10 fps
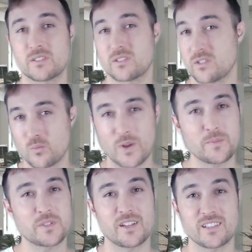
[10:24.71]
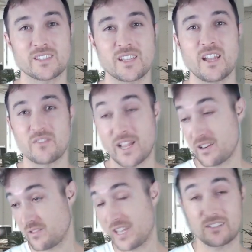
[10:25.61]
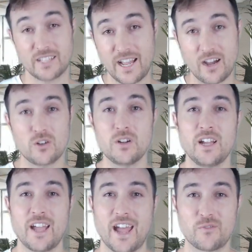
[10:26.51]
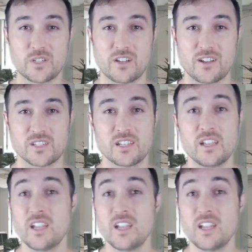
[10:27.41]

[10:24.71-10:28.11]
certain websites that allow advertising,